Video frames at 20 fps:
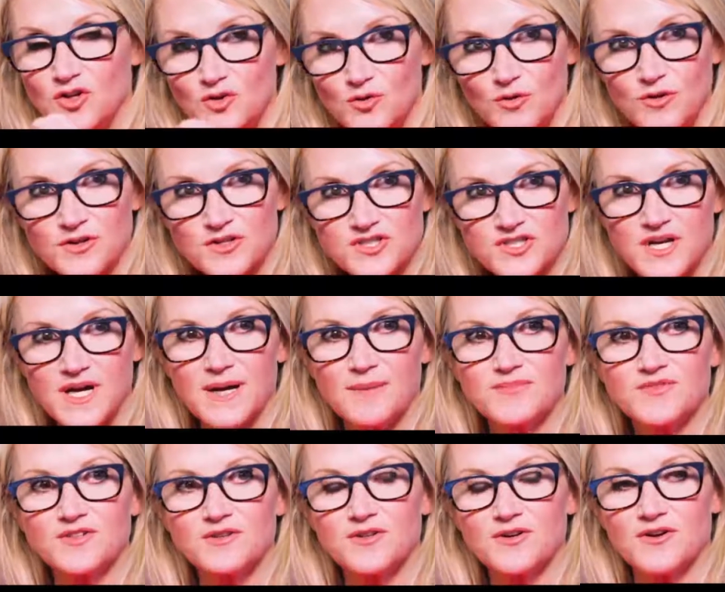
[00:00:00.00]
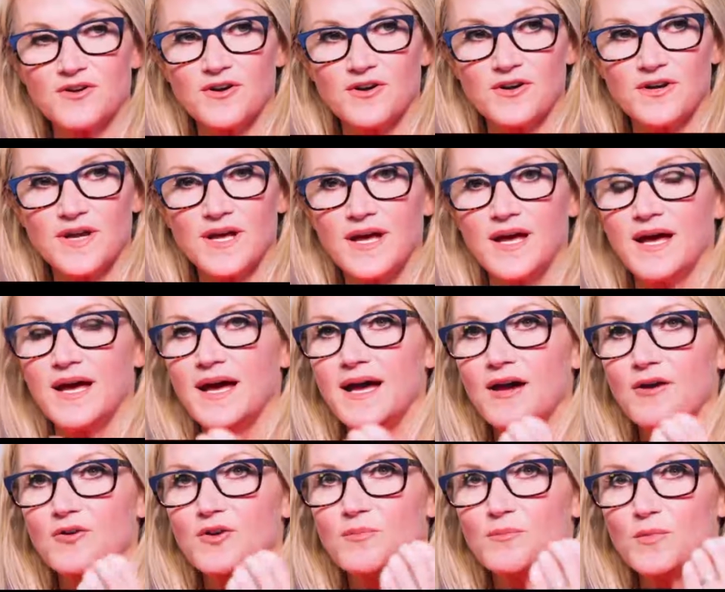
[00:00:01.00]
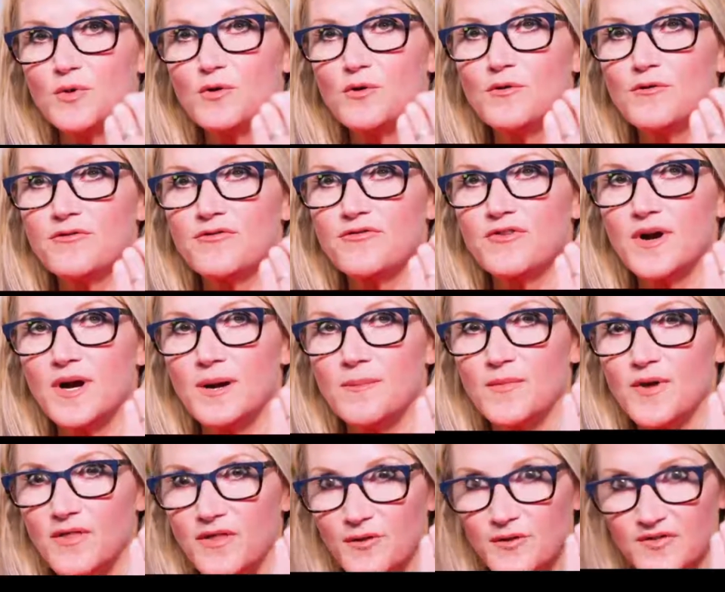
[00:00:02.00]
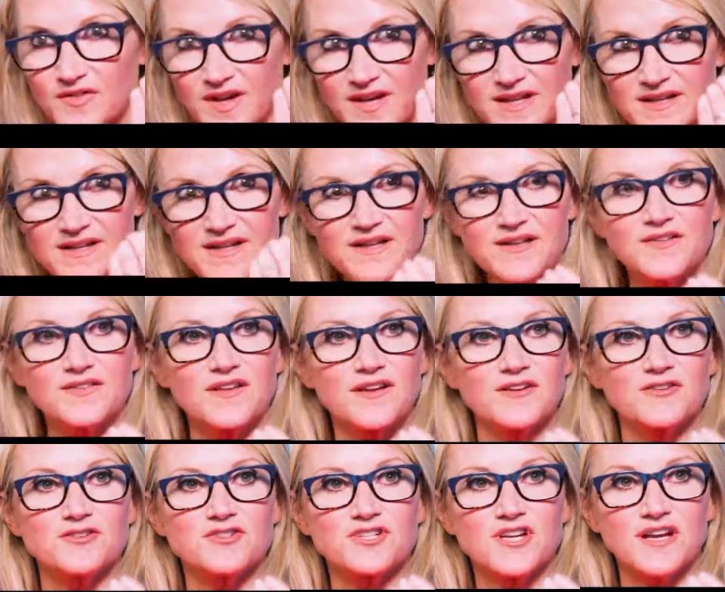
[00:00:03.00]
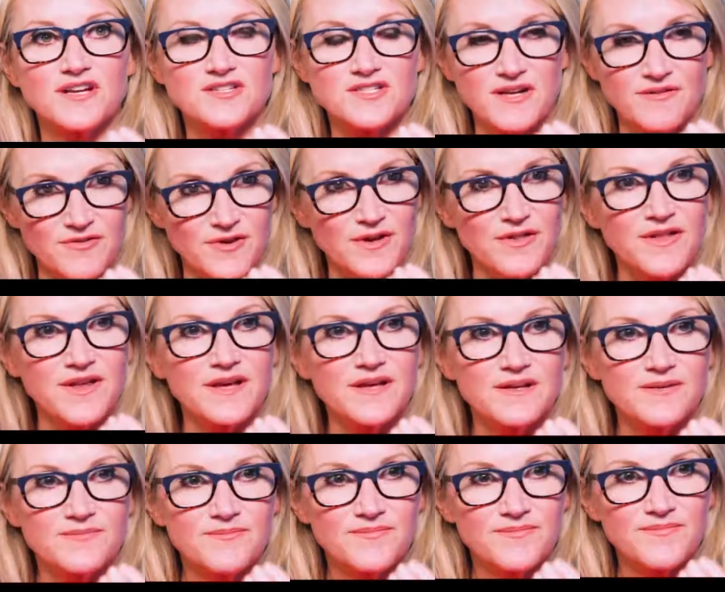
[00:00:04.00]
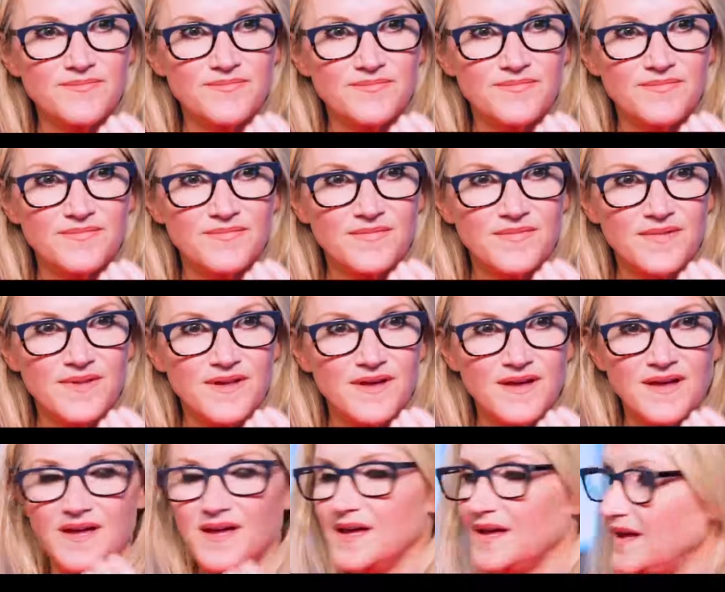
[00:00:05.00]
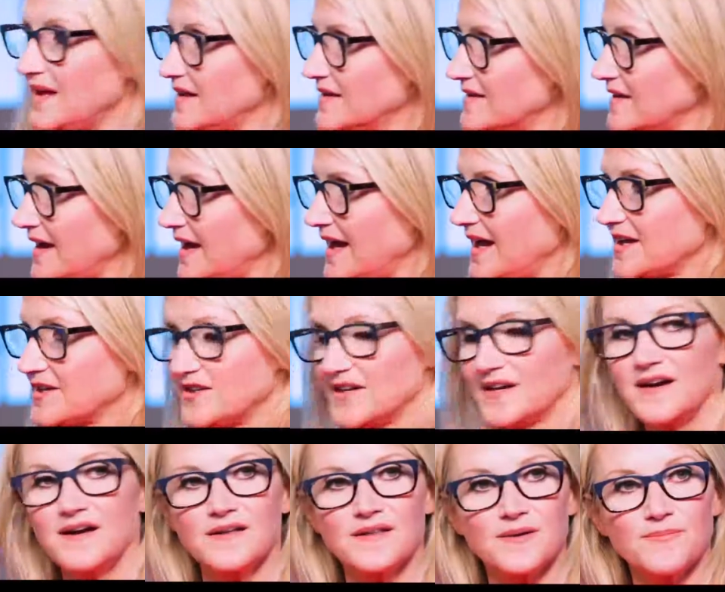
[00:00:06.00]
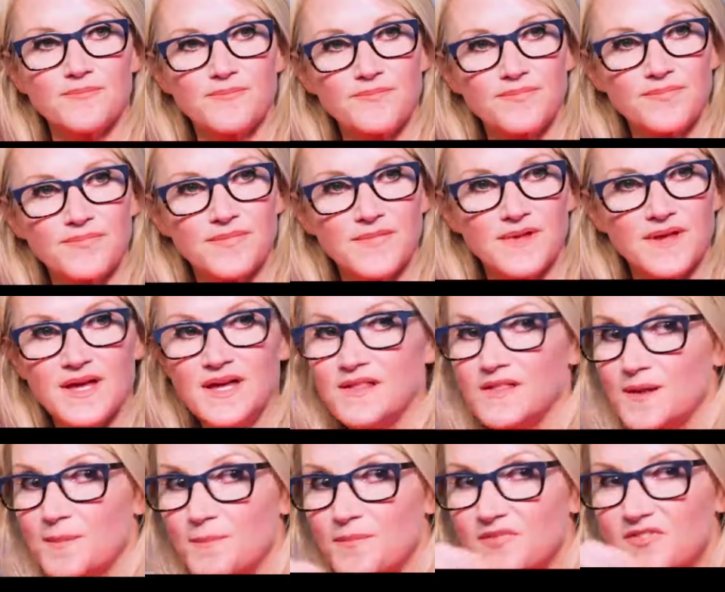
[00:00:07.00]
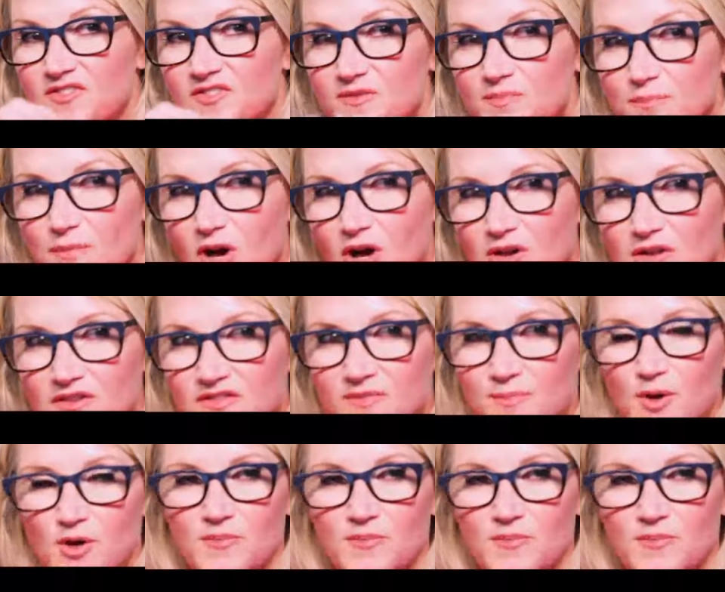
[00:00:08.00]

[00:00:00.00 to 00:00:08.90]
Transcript: your job to learn how to move from those ideas that could change everything into acting on them in the smallest